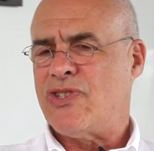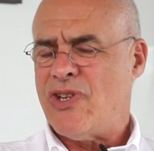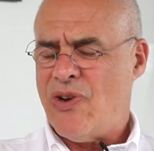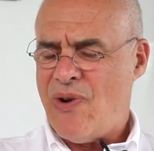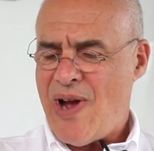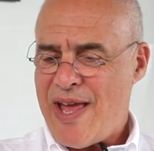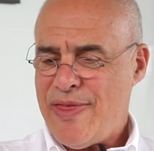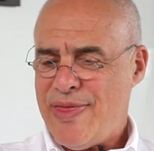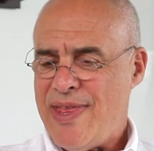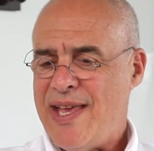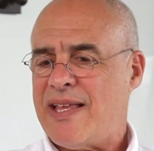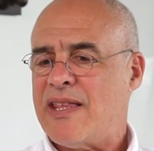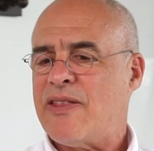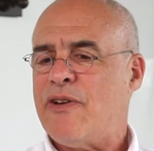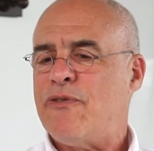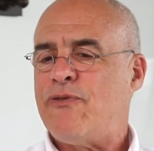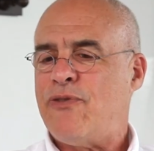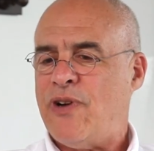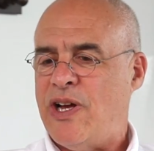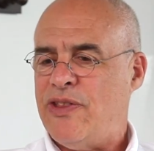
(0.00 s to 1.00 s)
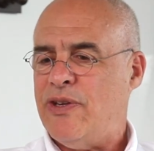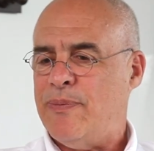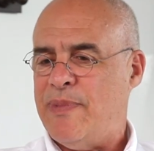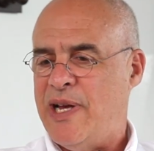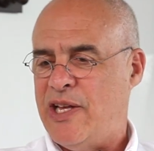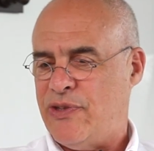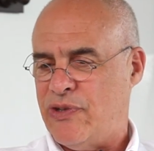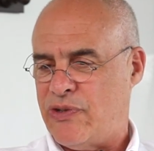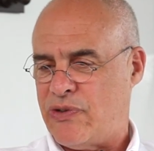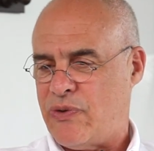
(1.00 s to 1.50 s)
So I think the
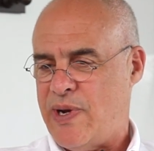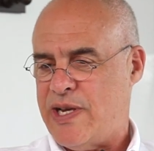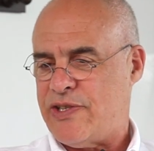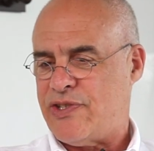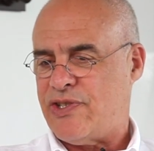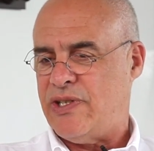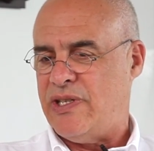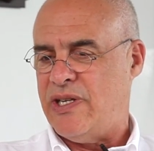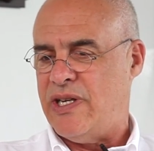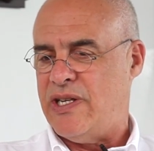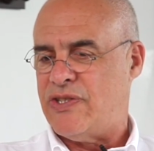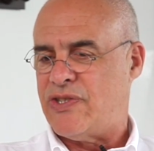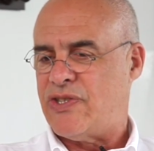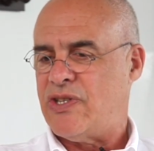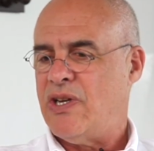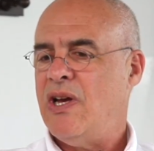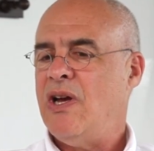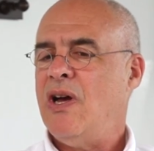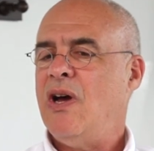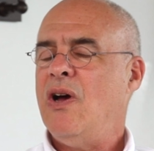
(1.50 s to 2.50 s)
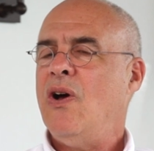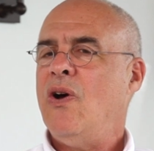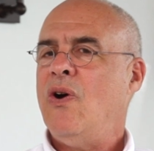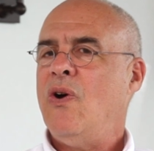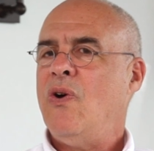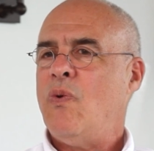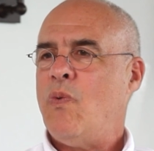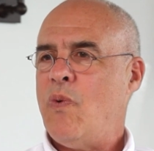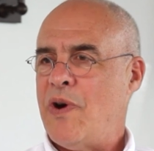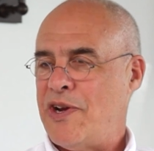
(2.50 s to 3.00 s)
fundamental question is,
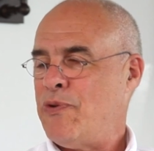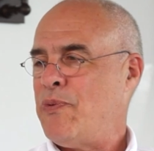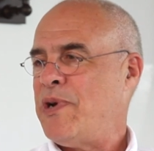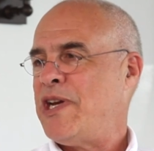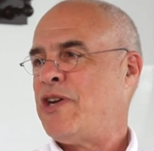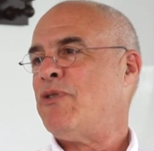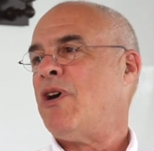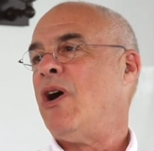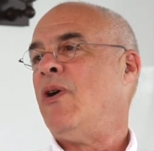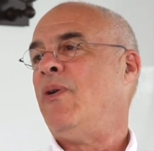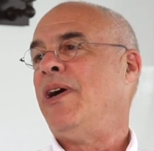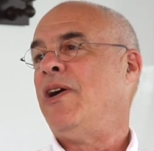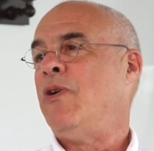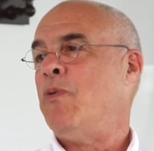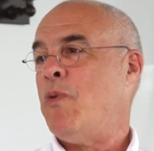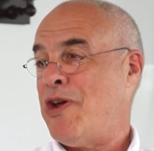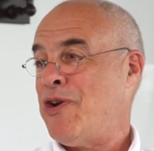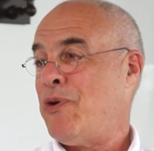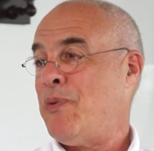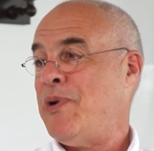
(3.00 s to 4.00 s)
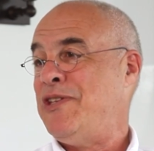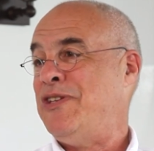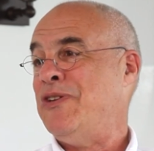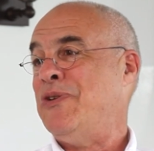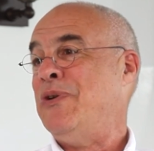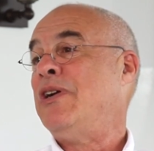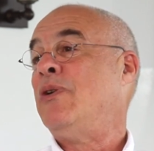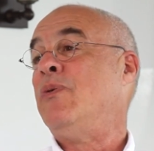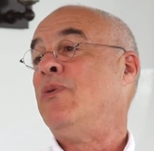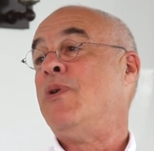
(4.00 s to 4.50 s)
what are we growing, what are we
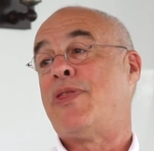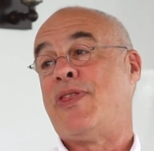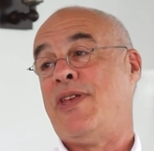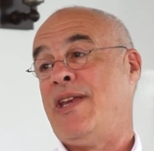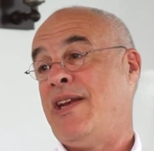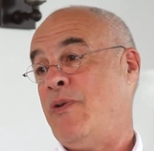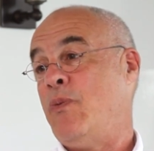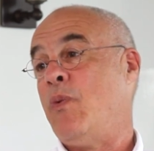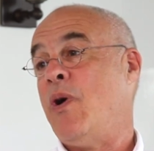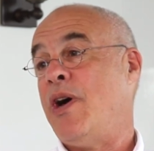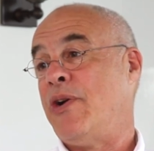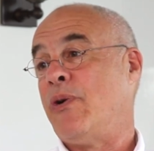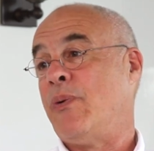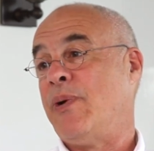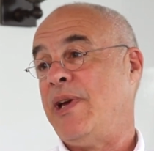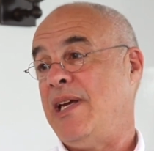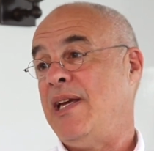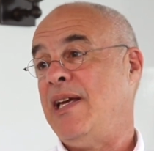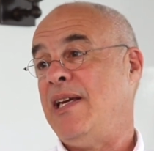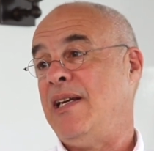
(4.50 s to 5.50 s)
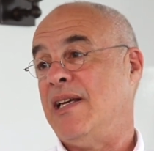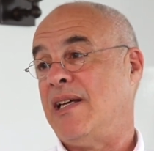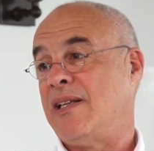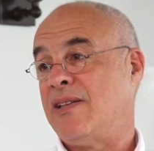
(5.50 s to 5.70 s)
doing with it, and what are we eating?